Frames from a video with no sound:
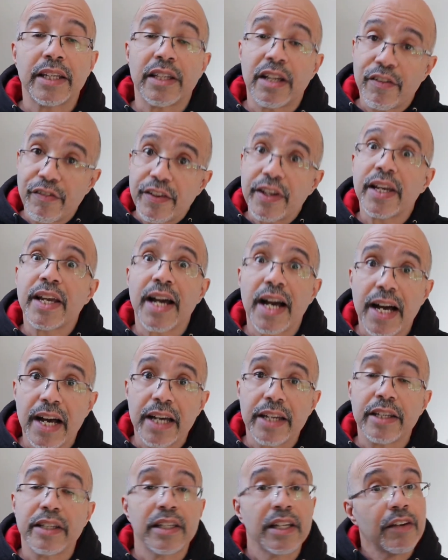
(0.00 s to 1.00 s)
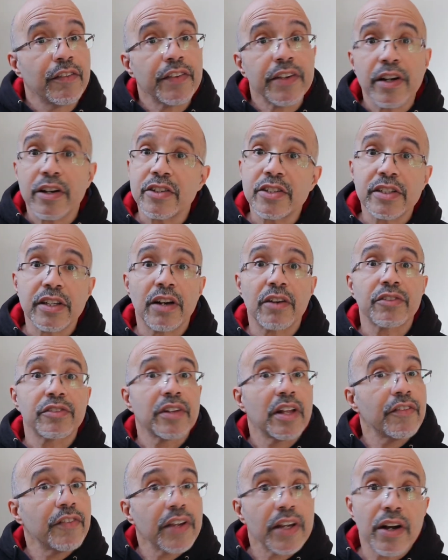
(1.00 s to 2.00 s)
loving ourselves,
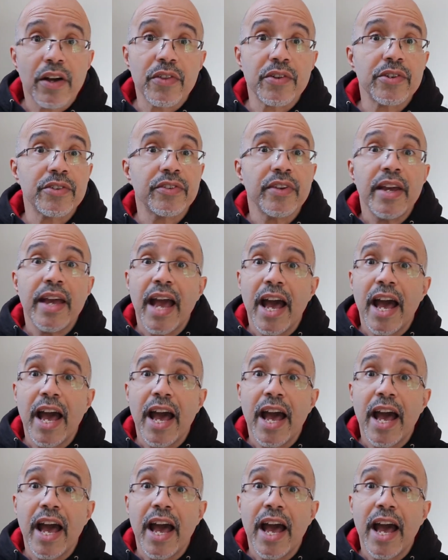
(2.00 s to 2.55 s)
loving others,